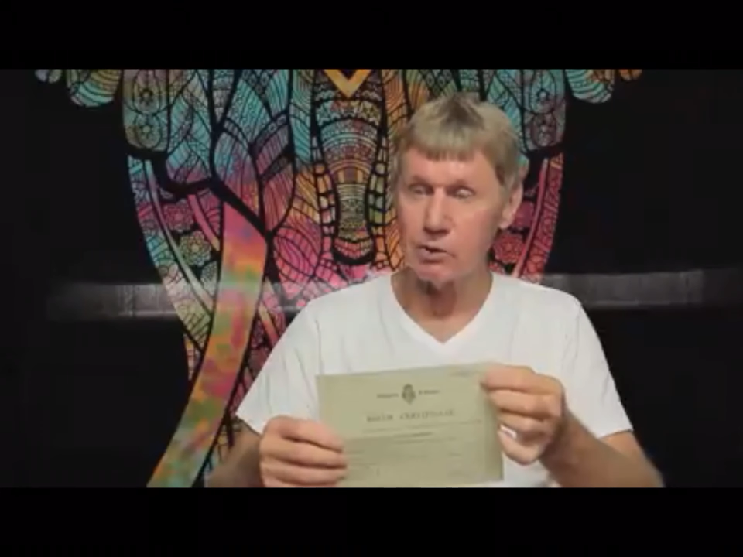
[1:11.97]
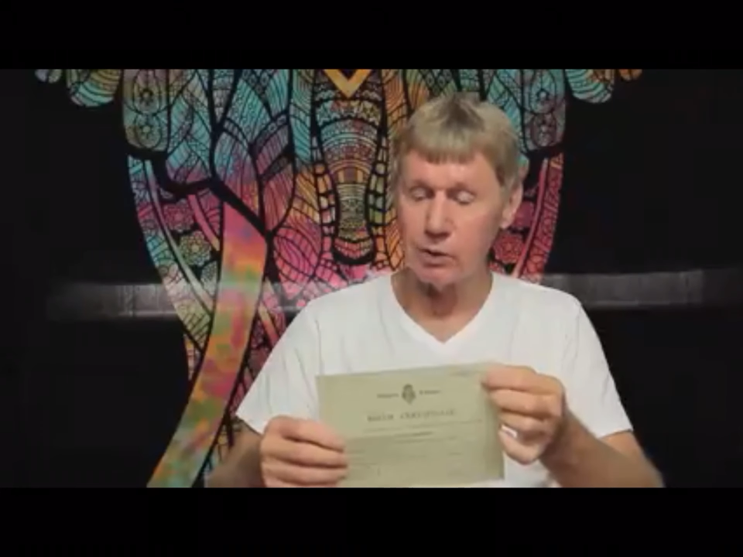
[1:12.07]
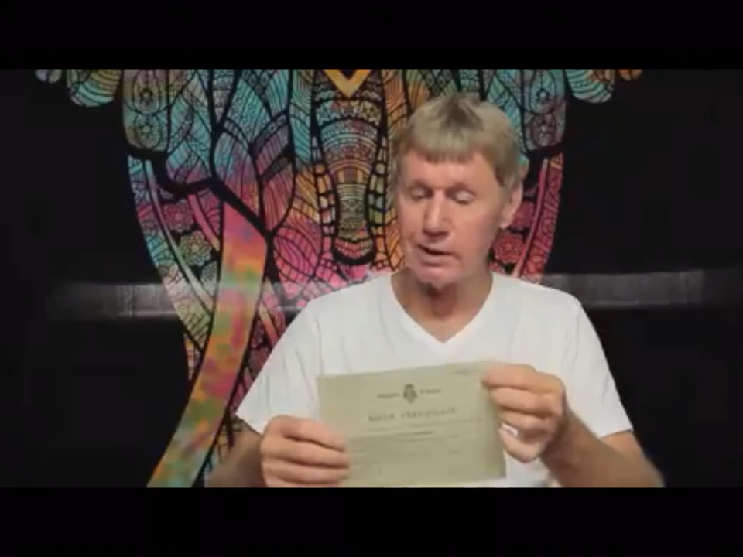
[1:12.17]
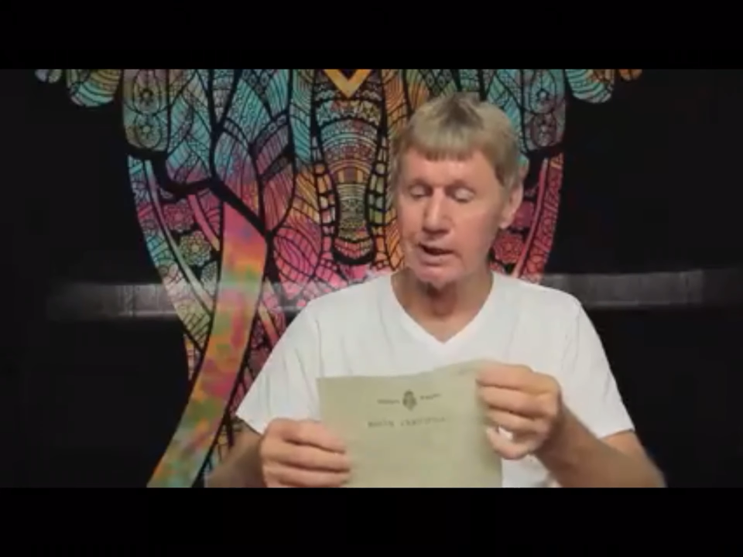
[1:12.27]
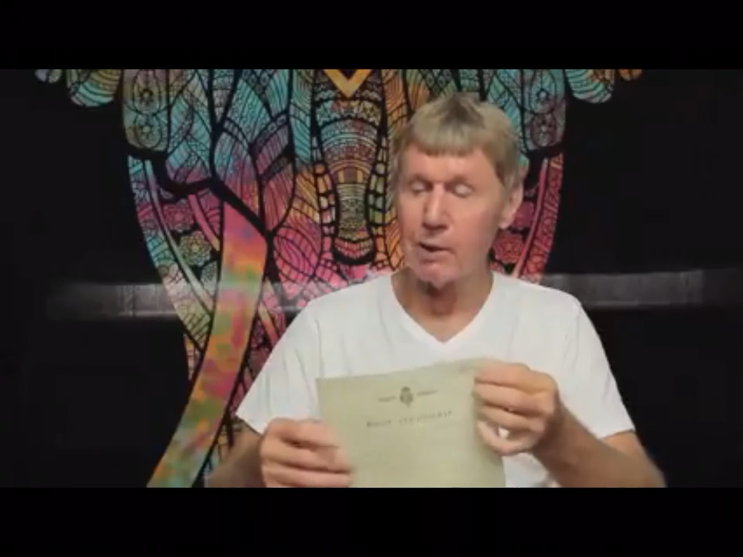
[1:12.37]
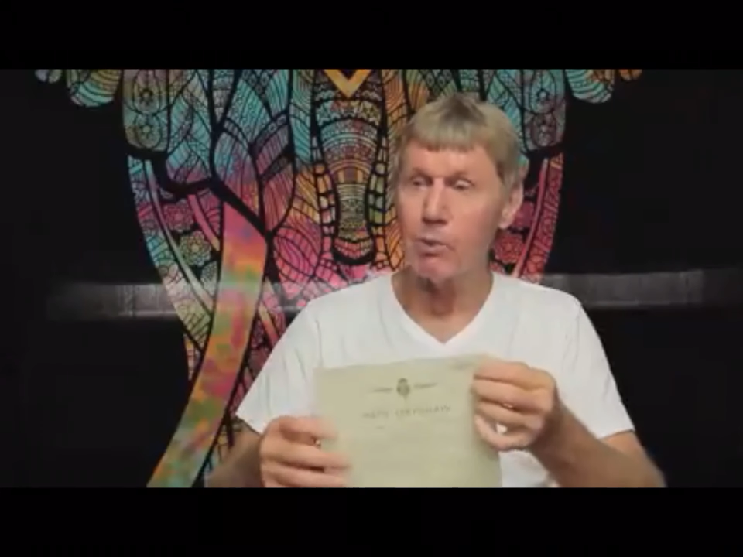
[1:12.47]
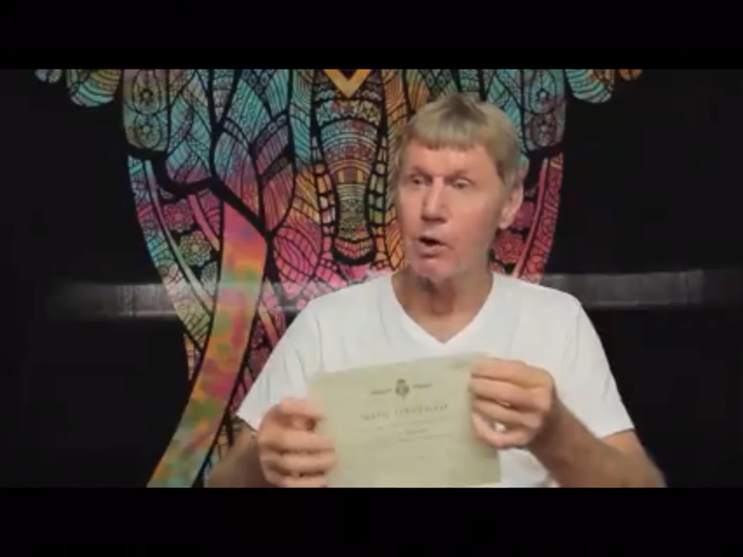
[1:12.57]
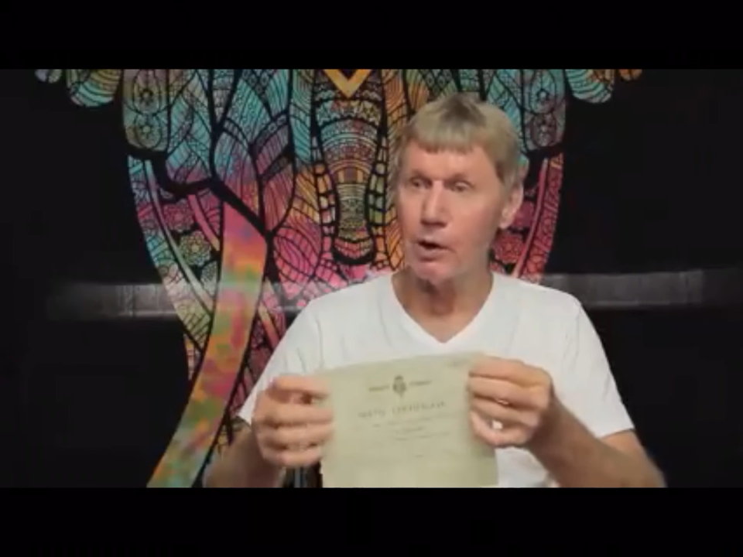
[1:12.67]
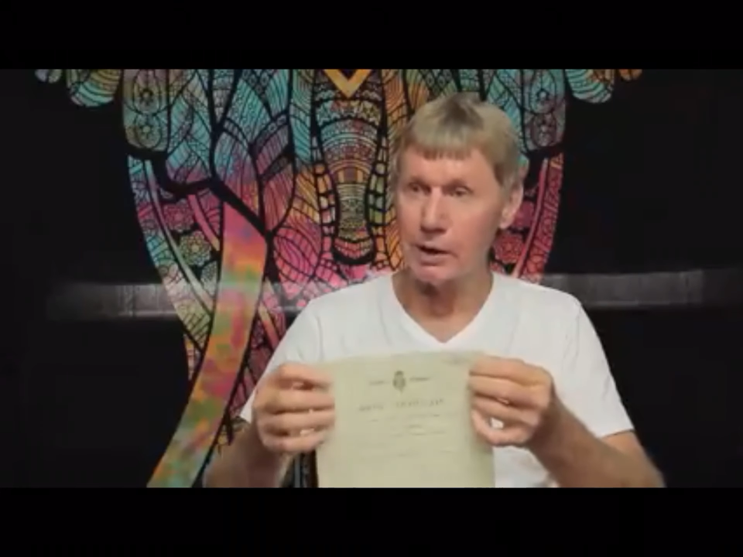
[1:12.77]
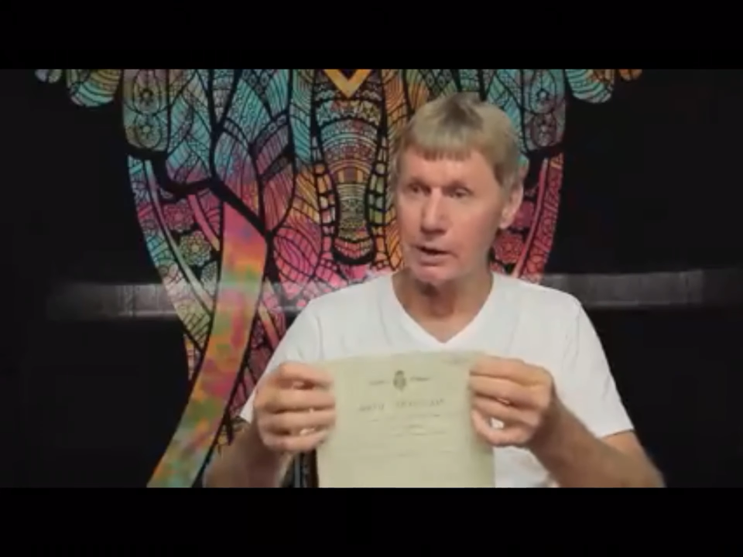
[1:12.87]
with a
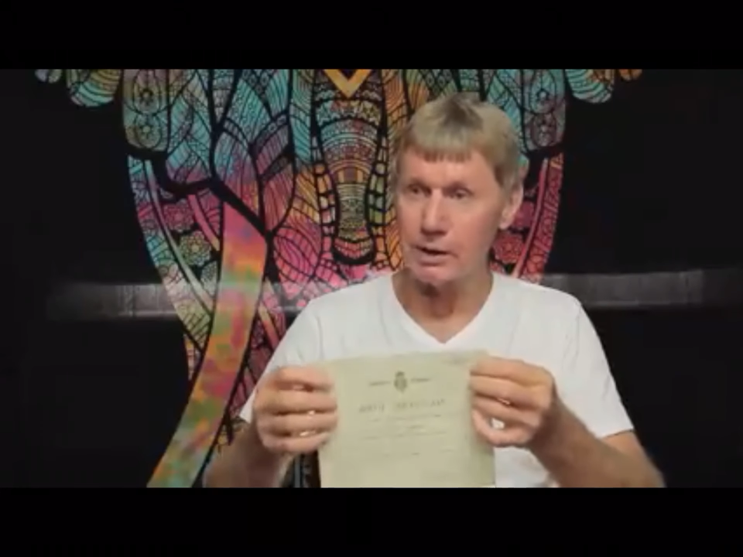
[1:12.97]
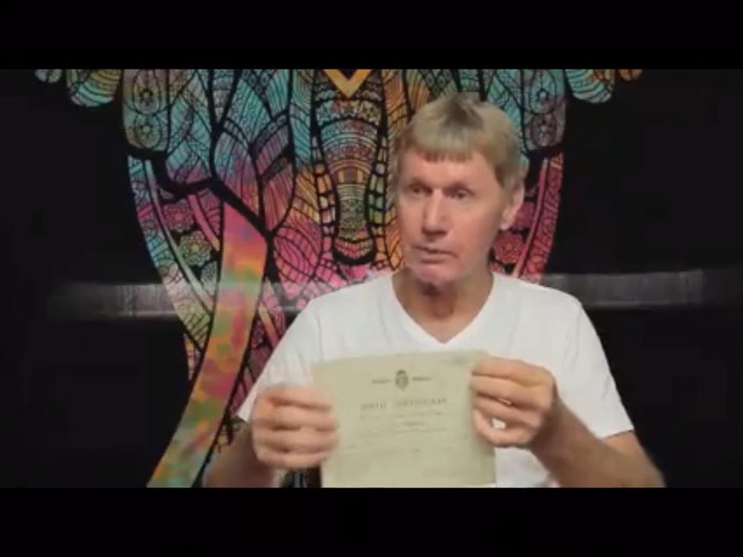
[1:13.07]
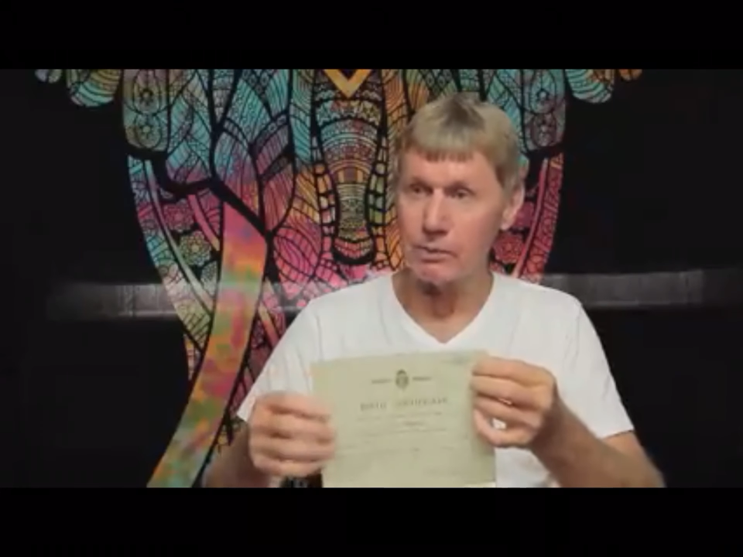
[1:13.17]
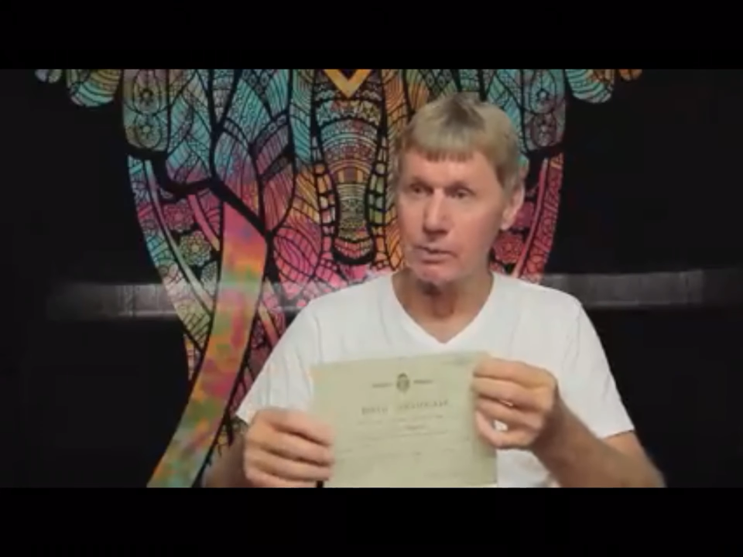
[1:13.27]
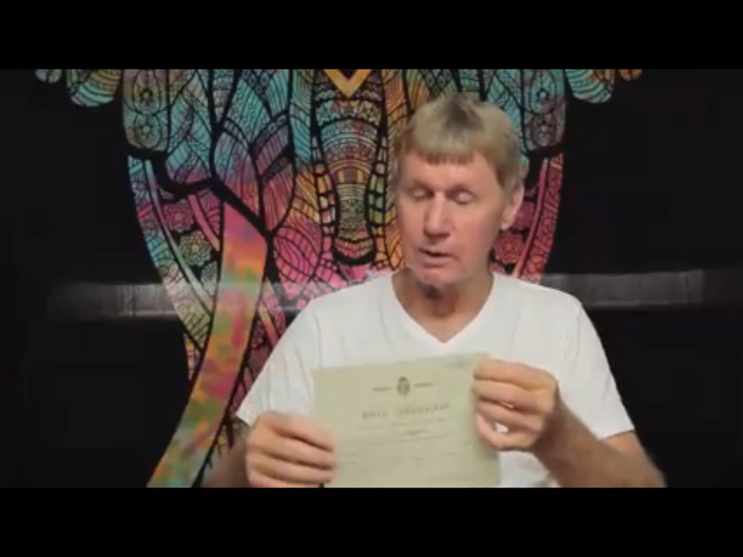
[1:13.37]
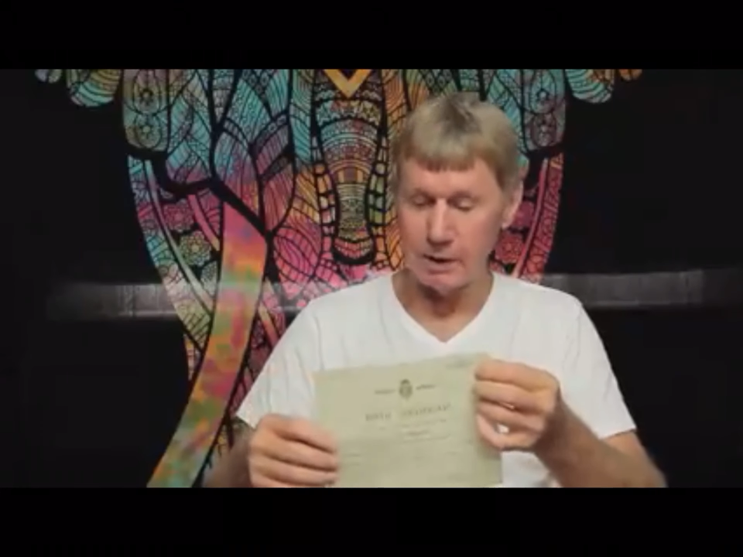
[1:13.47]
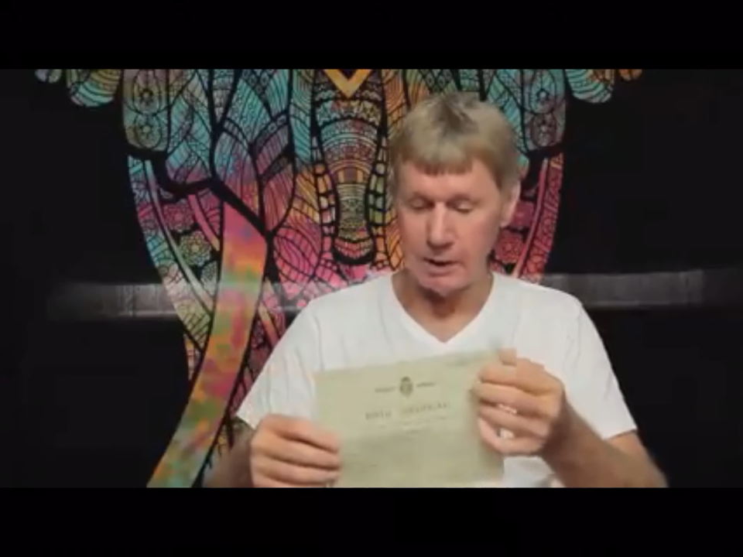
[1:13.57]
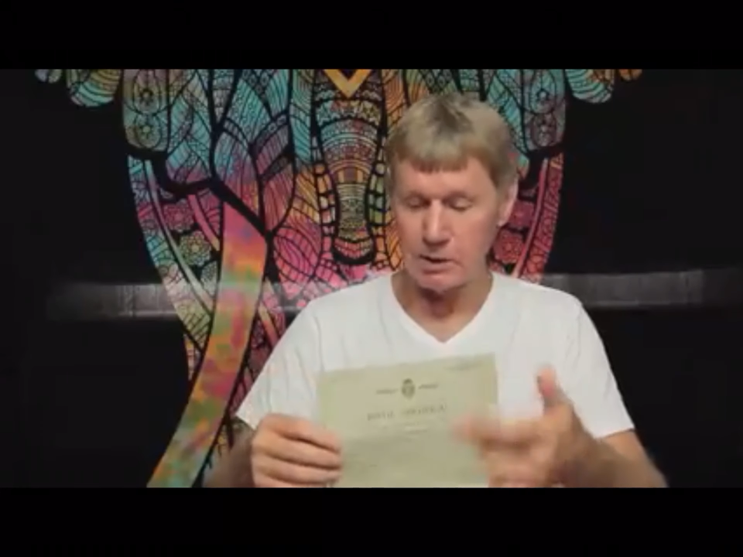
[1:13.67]
number on it.